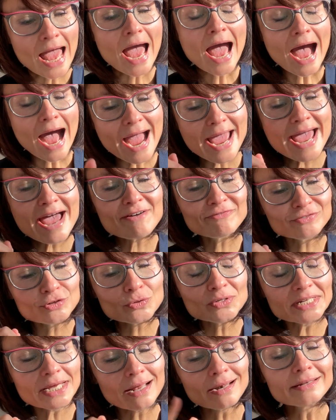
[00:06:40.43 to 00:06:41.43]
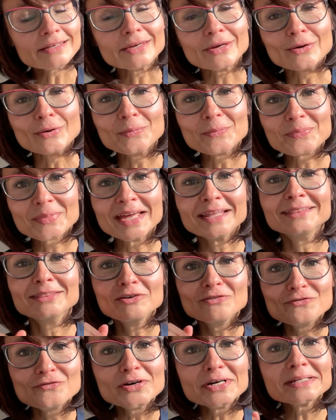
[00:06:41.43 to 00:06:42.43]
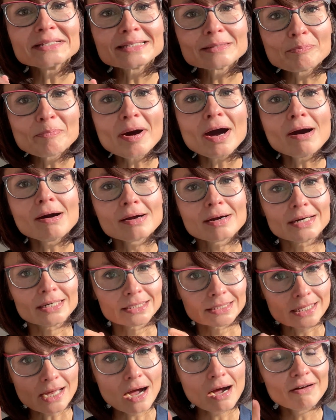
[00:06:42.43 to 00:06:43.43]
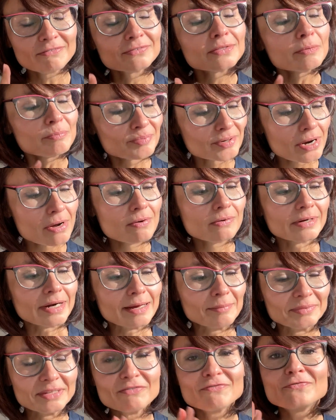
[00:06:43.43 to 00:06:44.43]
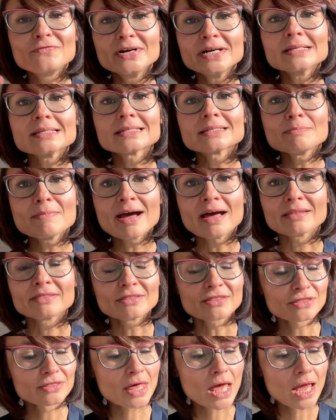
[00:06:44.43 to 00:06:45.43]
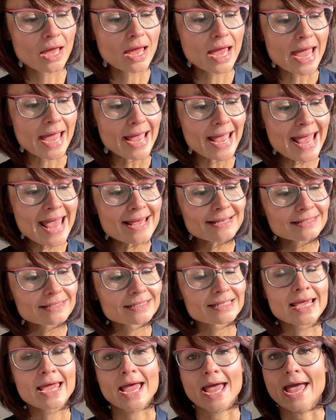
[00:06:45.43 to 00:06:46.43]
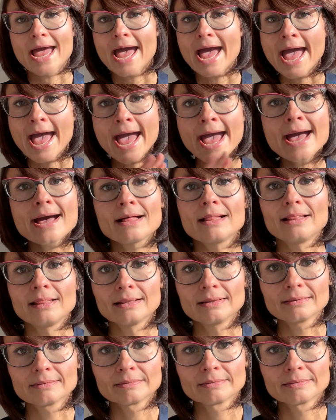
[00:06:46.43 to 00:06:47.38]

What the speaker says: I have to tell you that the first part of the program, the first month, is hell.